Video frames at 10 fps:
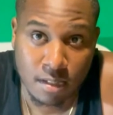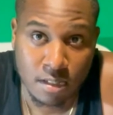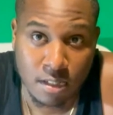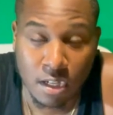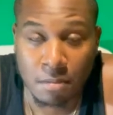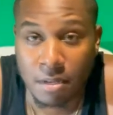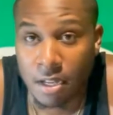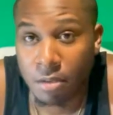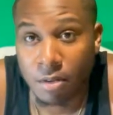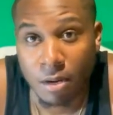Tell him that
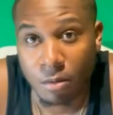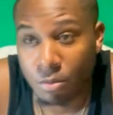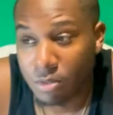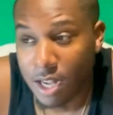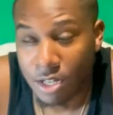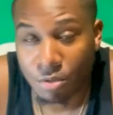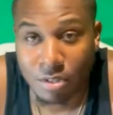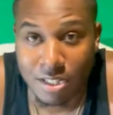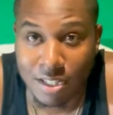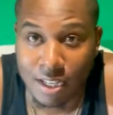you would not do
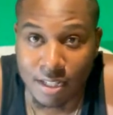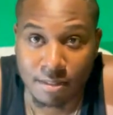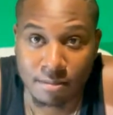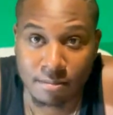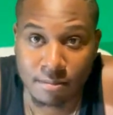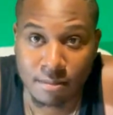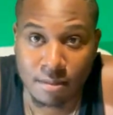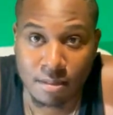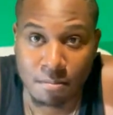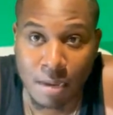this again.
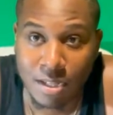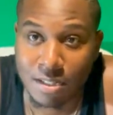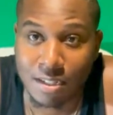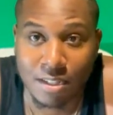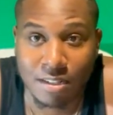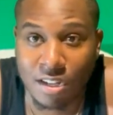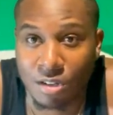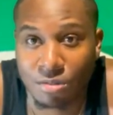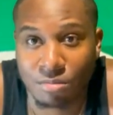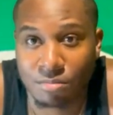Basically, you
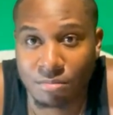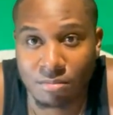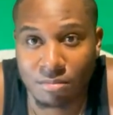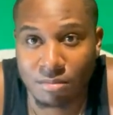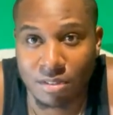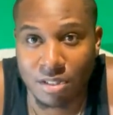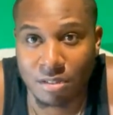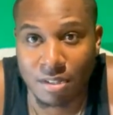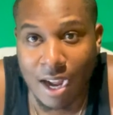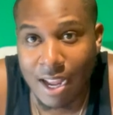know, Just
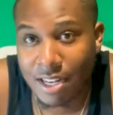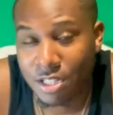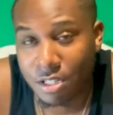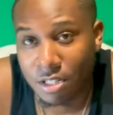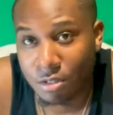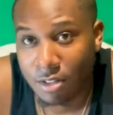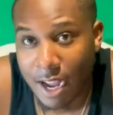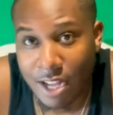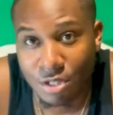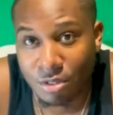
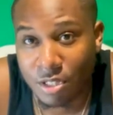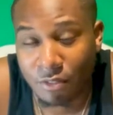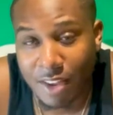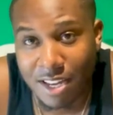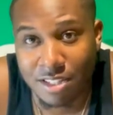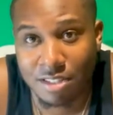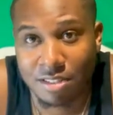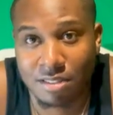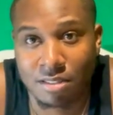lied to his face.